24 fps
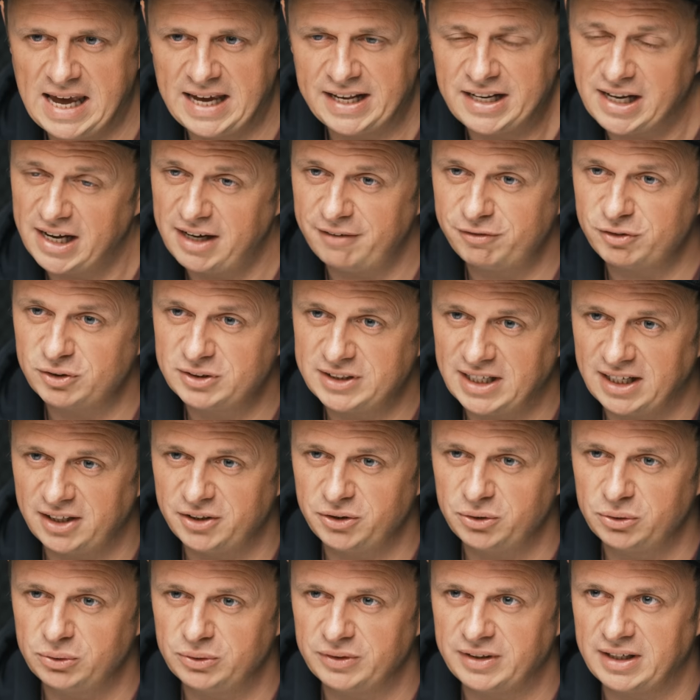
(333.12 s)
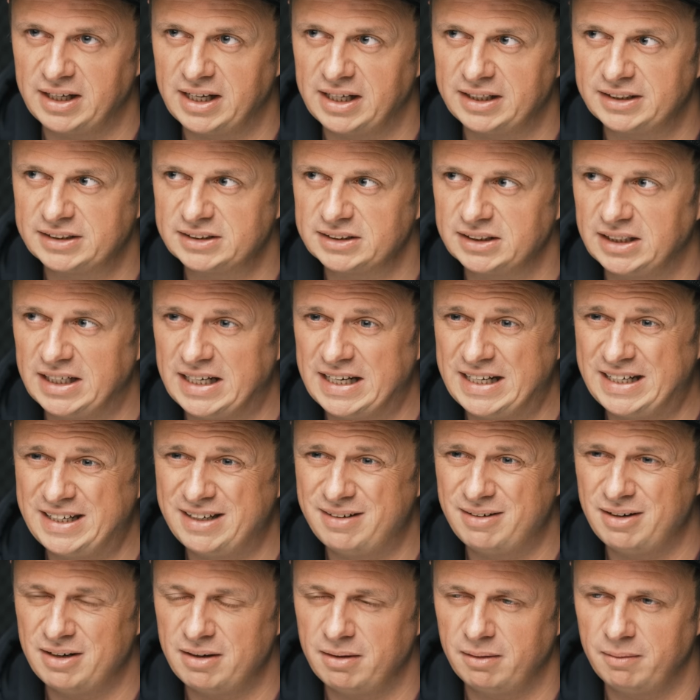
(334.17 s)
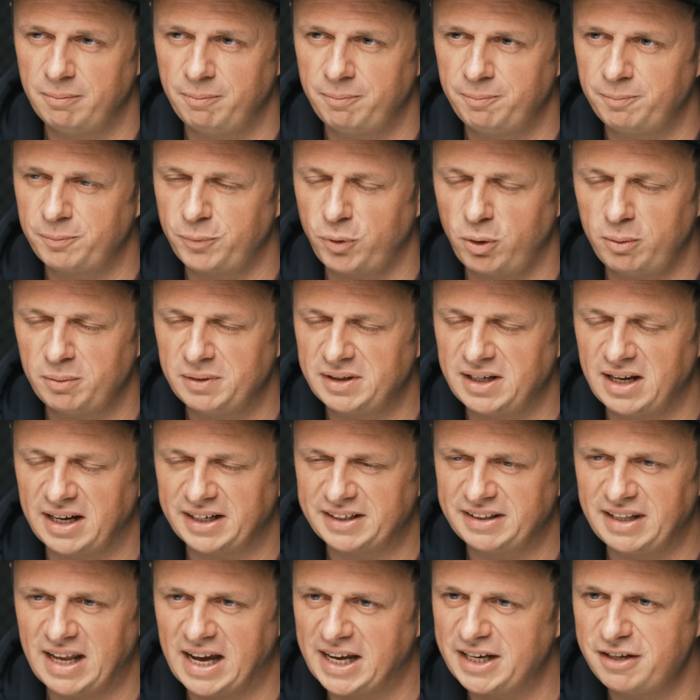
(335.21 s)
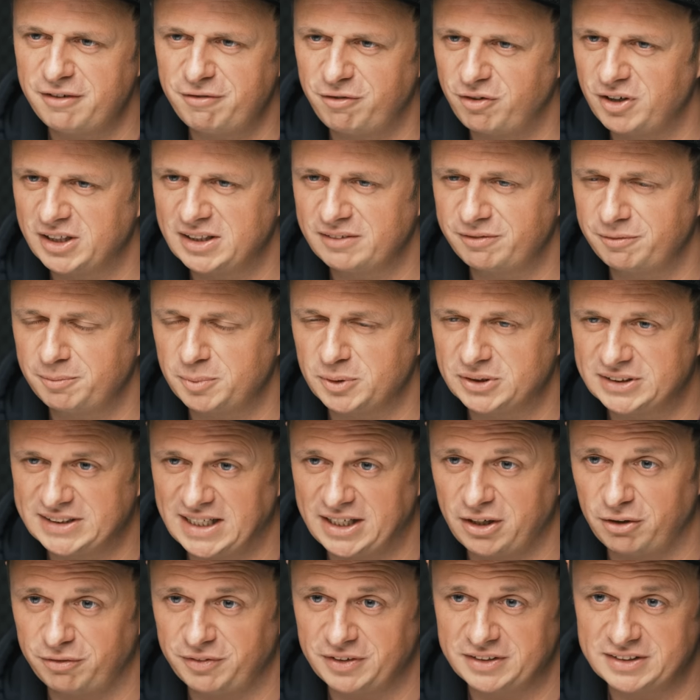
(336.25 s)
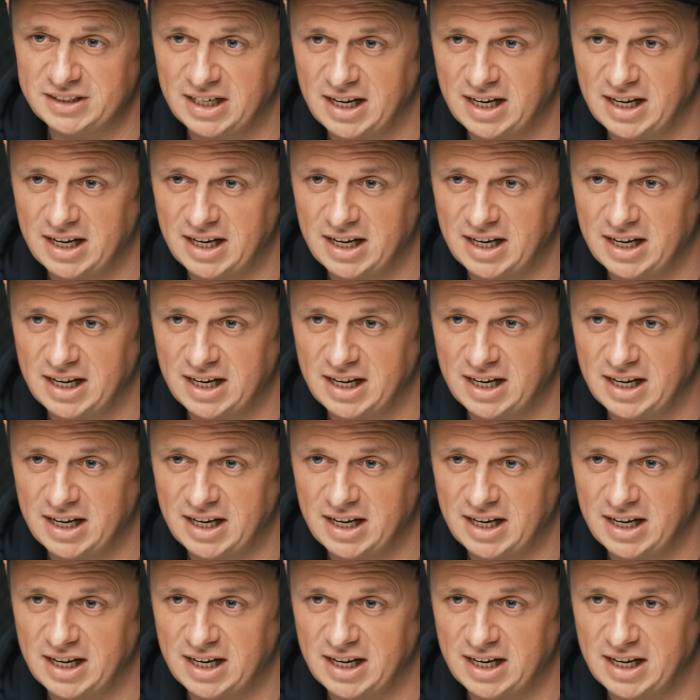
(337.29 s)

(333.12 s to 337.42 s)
And I have to tell you that in probably like 95% of the